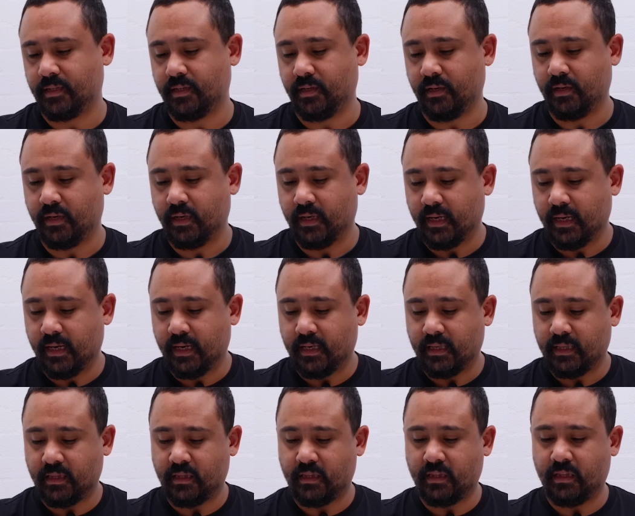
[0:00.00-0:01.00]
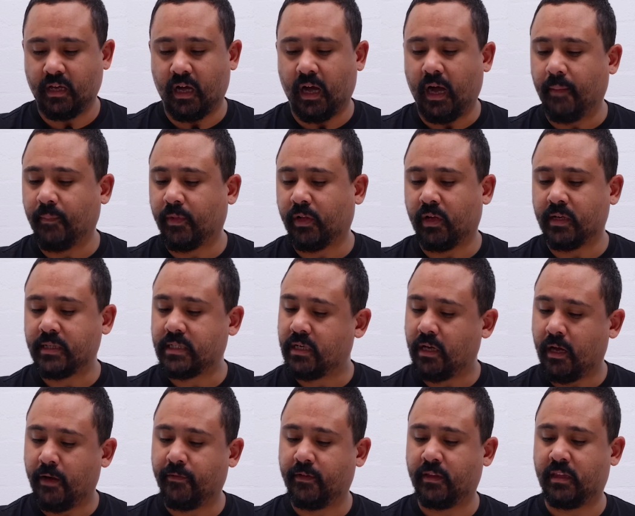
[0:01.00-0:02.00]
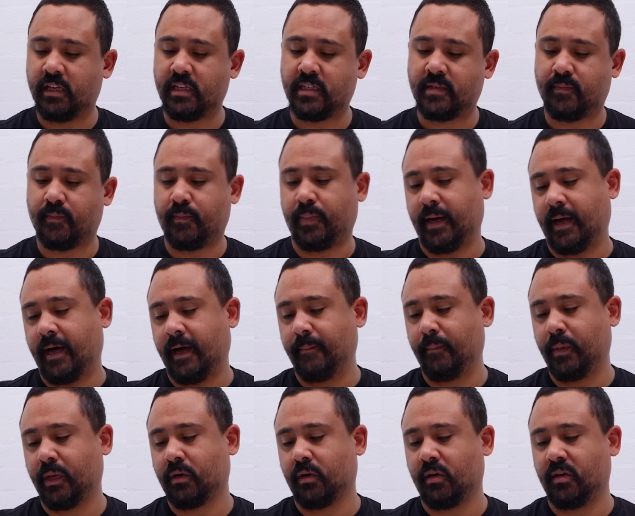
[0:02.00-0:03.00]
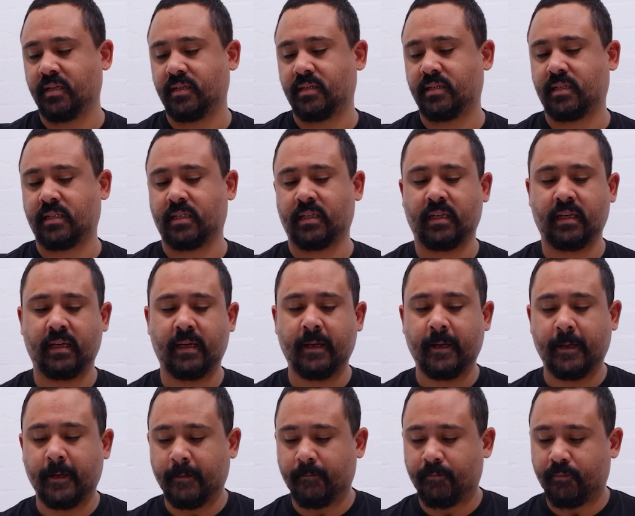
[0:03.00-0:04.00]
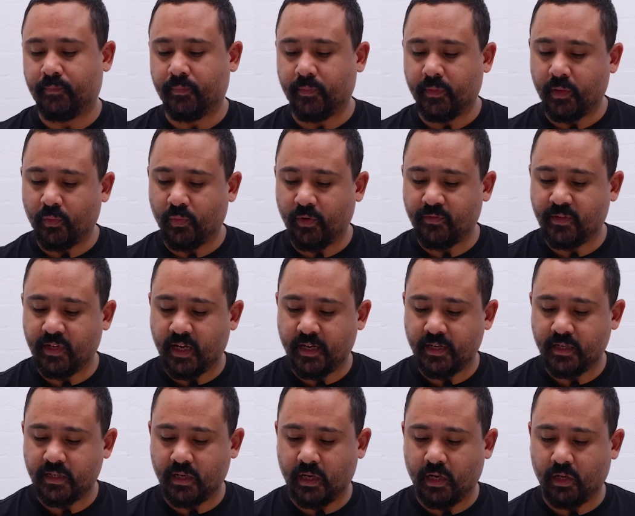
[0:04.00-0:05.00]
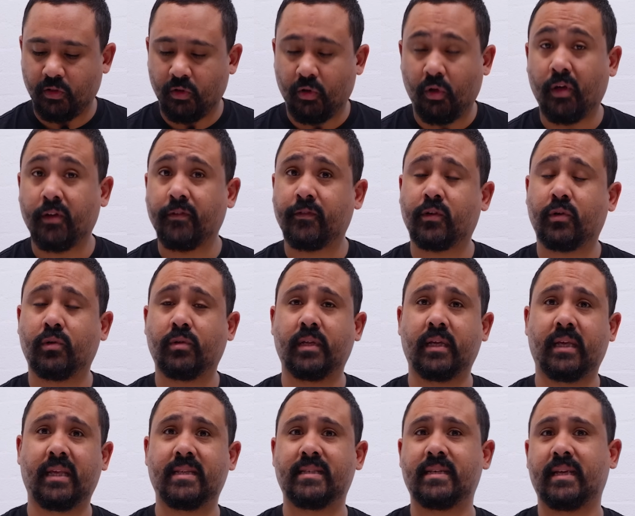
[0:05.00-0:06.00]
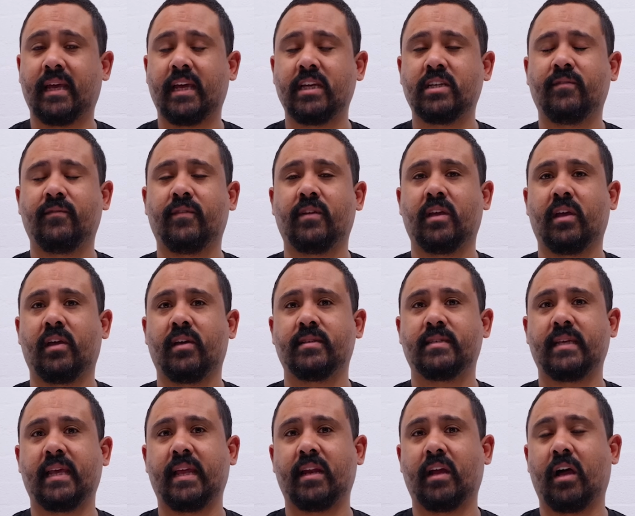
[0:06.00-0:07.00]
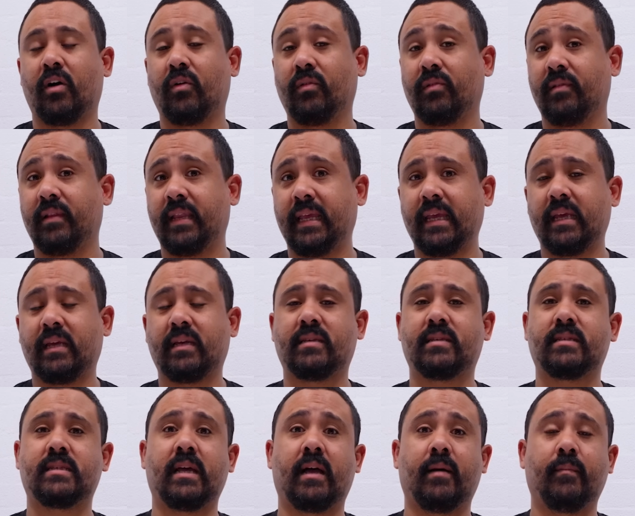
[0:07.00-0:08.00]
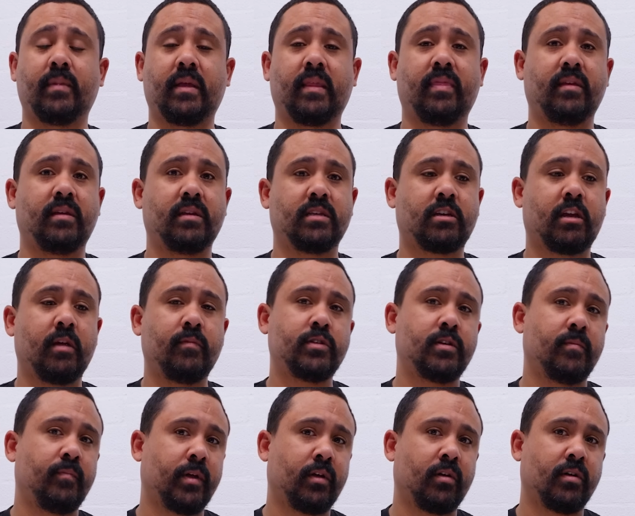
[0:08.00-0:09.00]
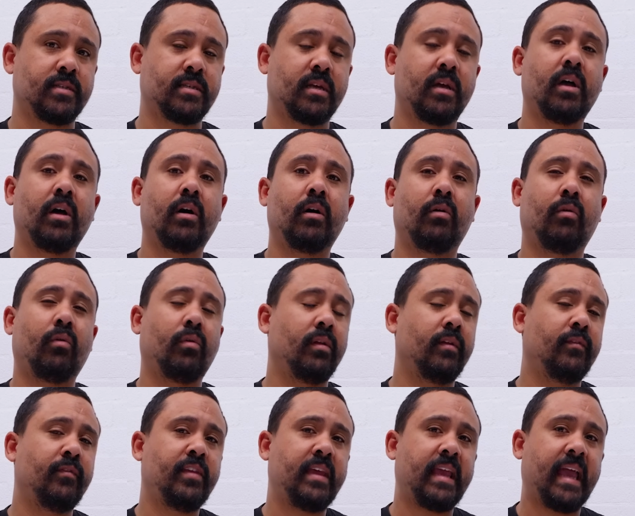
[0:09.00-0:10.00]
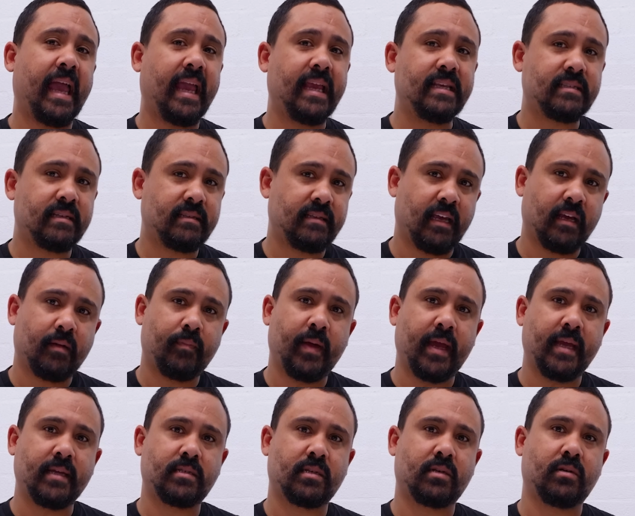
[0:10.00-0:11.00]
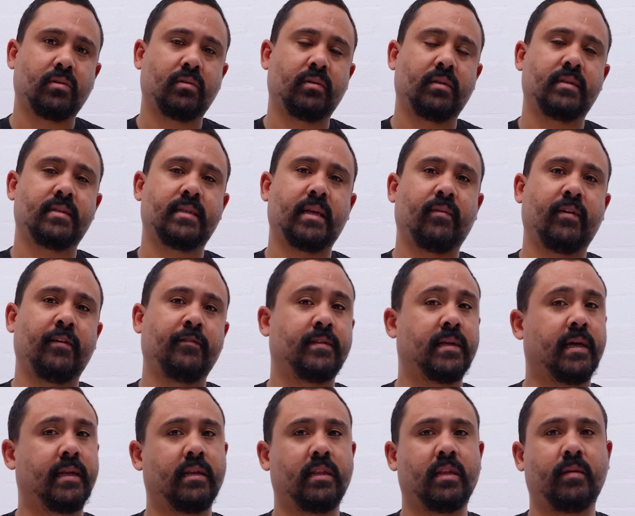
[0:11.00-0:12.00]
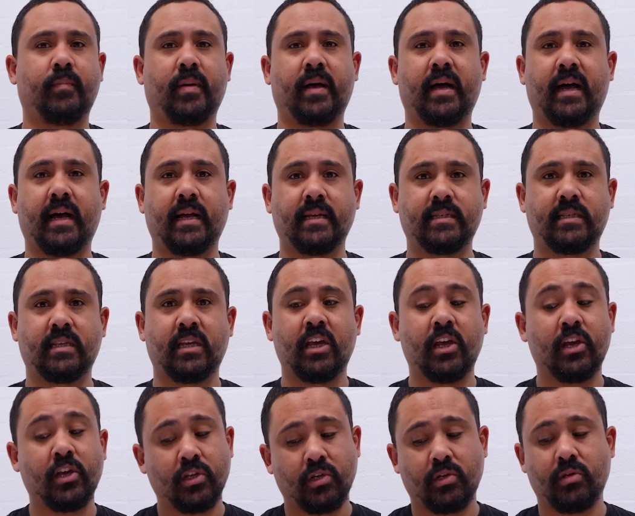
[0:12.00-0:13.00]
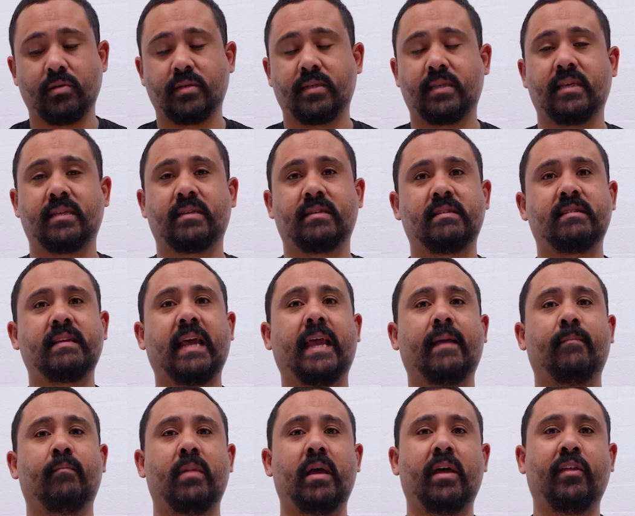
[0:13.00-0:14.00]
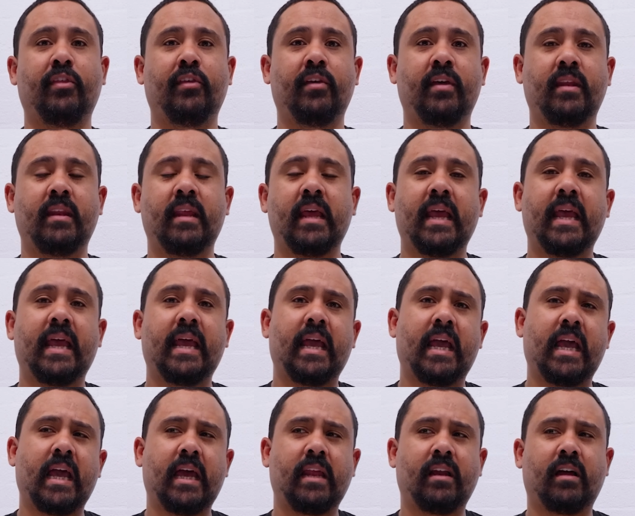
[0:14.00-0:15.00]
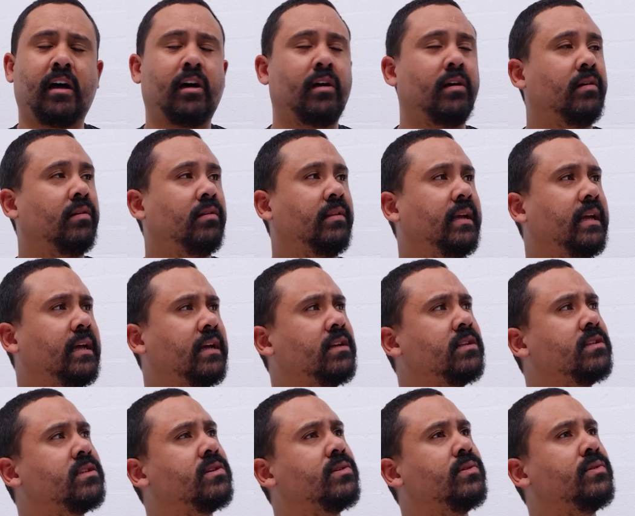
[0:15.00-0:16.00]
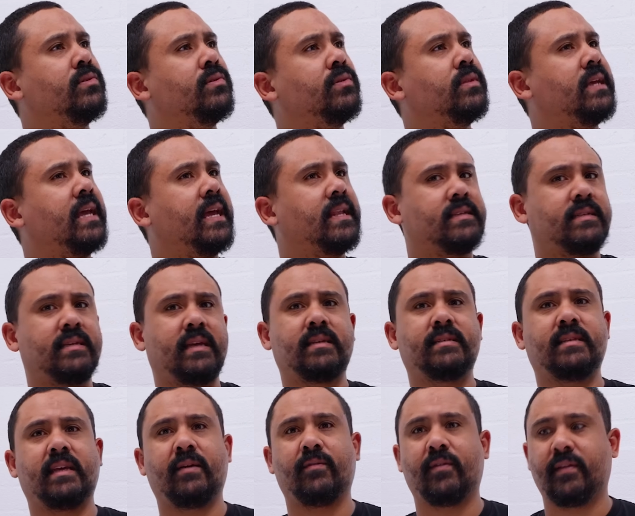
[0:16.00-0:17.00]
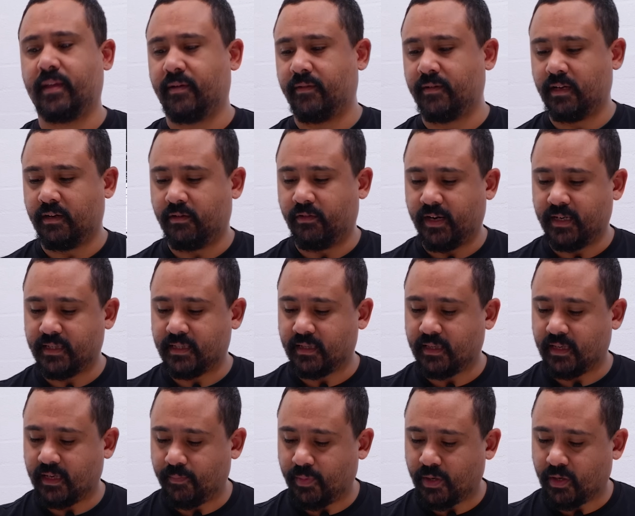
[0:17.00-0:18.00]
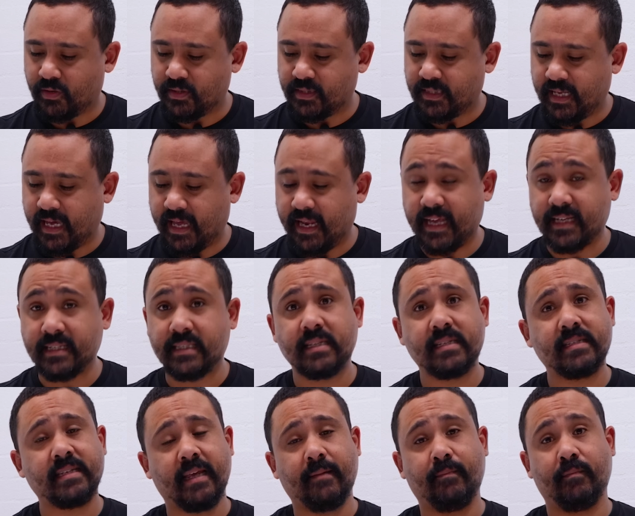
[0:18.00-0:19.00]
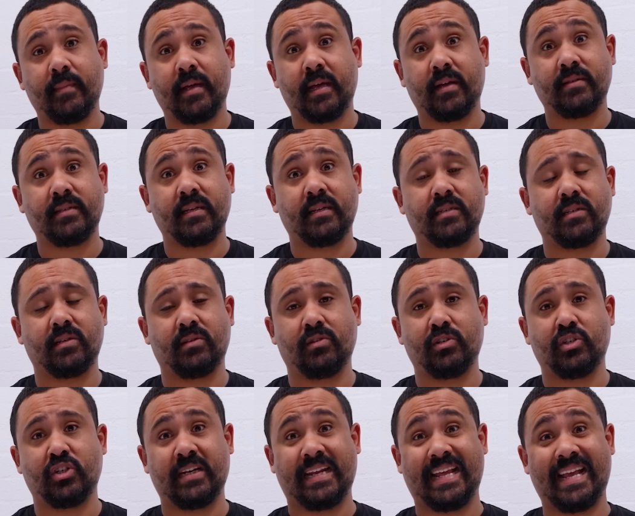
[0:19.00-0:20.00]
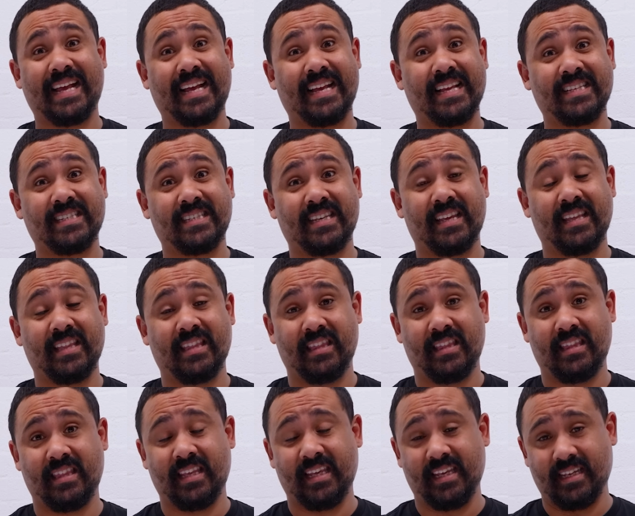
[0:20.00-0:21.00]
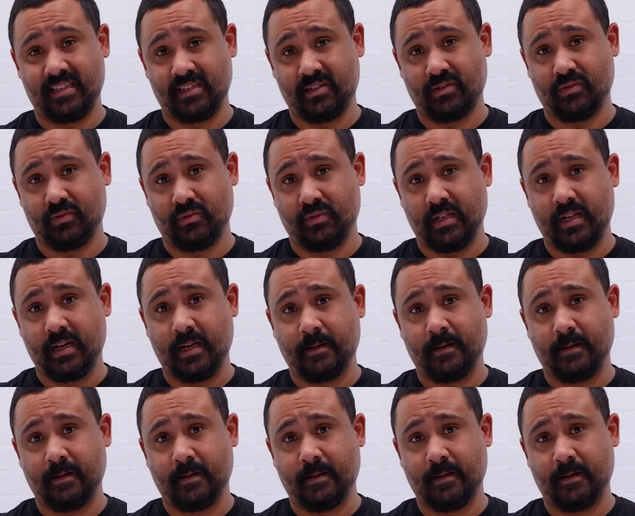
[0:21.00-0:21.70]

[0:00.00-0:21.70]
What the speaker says: So I'm glossing over this part because we've done a lot of cooler insulation videos and I'll link some in the description because all of the AsuTech based coolers that we've done in the past use this same method. And I'll link to the NZXT one that we did recently because that has the same mounting solution as this cooler.